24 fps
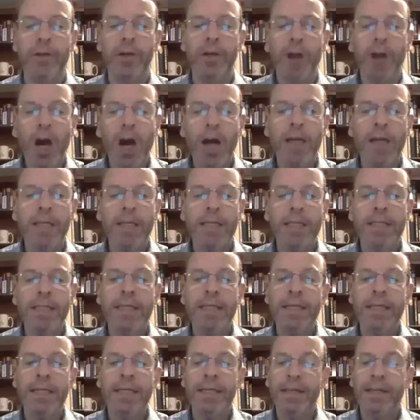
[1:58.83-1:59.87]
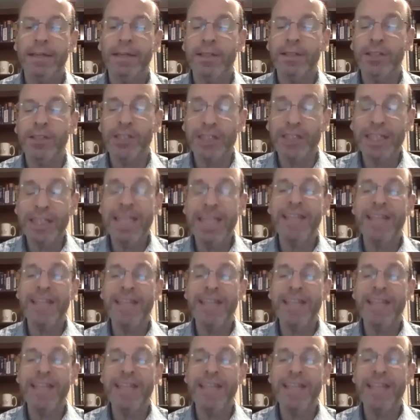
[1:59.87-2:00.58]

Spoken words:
Caucus. She's leading the